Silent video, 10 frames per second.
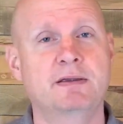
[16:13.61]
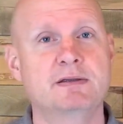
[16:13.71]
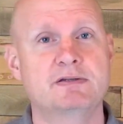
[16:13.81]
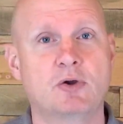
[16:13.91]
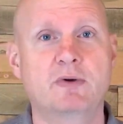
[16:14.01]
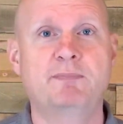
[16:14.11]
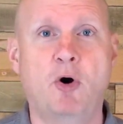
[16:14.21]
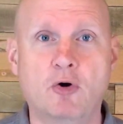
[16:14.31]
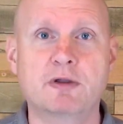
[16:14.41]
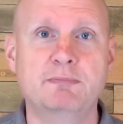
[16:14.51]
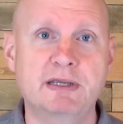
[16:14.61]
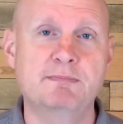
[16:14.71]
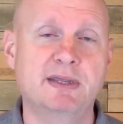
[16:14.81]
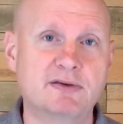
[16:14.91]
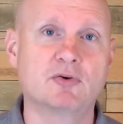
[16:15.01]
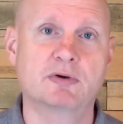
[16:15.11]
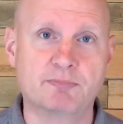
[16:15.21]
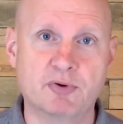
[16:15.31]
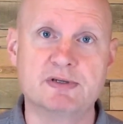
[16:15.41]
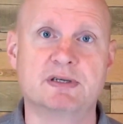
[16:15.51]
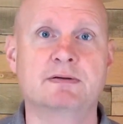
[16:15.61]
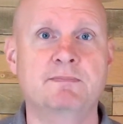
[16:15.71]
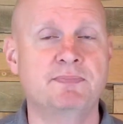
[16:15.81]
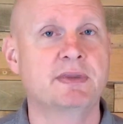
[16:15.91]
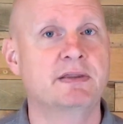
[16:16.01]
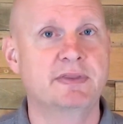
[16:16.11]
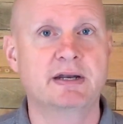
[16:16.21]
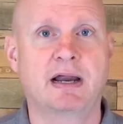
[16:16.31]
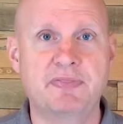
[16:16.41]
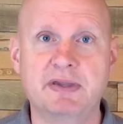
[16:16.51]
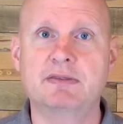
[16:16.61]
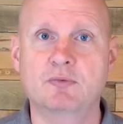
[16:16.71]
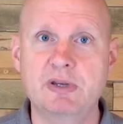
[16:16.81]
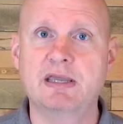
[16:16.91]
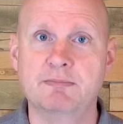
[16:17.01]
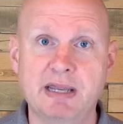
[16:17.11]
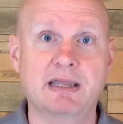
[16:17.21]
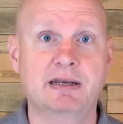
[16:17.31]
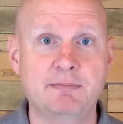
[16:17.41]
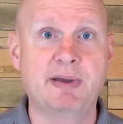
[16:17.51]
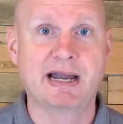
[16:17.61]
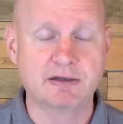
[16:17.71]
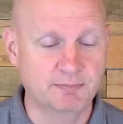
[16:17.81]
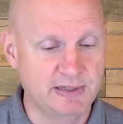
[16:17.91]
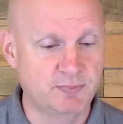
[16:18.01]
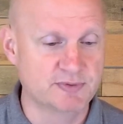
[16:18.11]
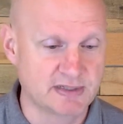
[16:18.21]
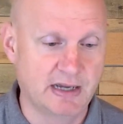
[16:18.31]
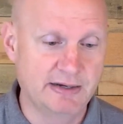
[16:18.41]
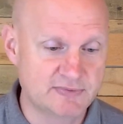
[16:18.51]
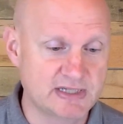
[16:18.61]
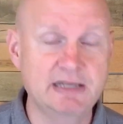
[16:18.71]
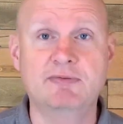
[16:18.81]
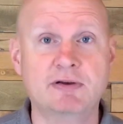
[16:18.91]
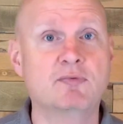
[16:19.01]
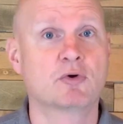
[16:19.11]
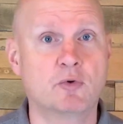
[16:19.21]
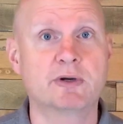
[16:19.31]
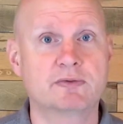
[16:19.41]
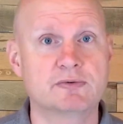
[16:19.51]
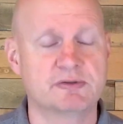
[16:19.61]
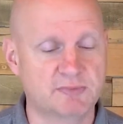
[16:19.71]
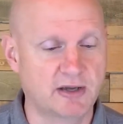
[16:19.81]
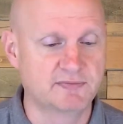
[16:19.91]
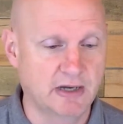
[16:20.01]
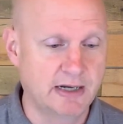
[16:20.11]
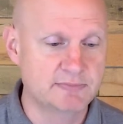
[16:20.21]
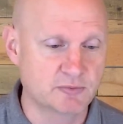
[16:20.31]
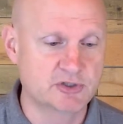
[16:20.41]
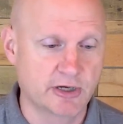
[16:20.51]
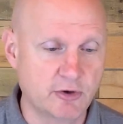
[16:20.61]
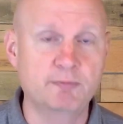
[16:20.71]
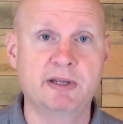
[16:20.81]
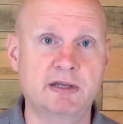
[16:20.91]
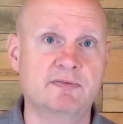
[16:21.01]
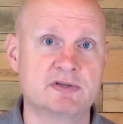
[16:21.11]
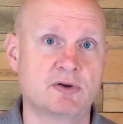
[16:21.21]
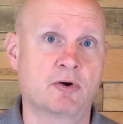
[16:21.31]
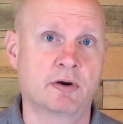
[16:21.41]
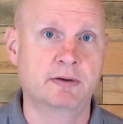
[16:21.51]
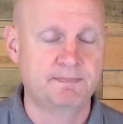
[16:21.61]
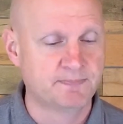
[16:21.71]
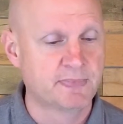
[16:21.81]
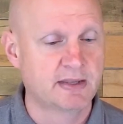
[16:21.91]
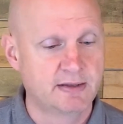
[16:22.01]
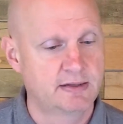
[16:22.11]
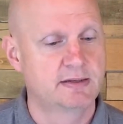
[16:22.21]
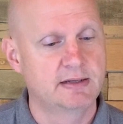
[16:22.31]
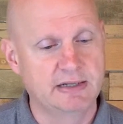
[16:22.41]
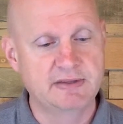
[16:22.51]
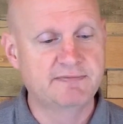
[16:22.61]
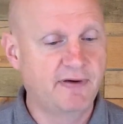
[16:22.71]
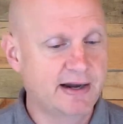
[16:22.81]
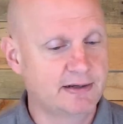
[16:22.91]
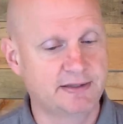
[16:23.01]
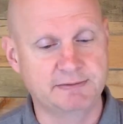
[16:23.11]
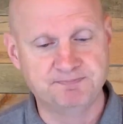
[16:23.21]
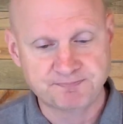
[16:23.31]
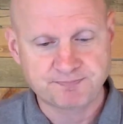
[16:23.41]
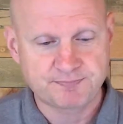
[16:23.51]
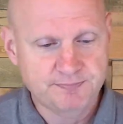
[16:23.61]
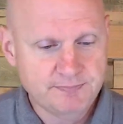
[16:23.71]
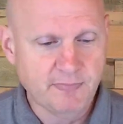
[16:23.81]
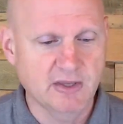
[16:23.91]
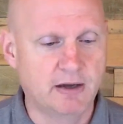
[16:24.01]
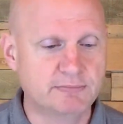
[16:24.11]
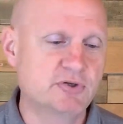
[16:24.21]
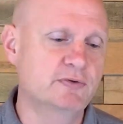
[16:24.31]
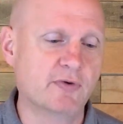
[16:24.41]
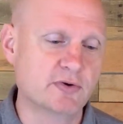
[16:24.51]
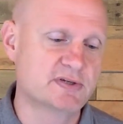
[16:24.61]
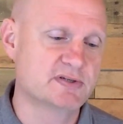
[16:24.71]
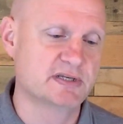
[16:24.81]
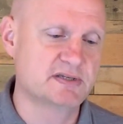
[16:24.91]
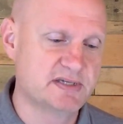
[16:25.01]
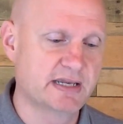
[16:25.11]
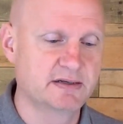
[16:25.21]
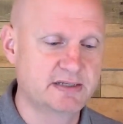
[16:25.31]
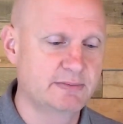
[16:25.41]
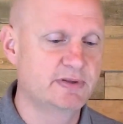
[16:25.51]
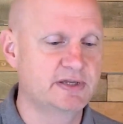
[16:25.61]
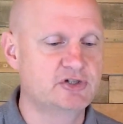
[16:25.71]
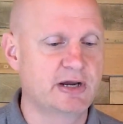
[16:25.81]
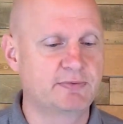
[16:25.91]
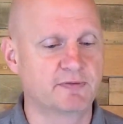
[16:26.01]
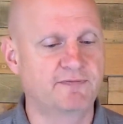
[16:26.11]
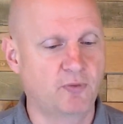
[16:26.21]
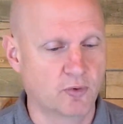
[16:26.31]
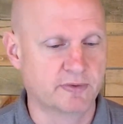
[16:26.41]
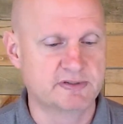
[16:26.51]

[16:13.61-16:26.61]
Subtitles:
So if Paul can be a mentor in prison, then I think that we can make an impact in people's lives, even if we're going through some tough times, which I know many of us are. And then finally, two verses in 2 Timothy chapter 4.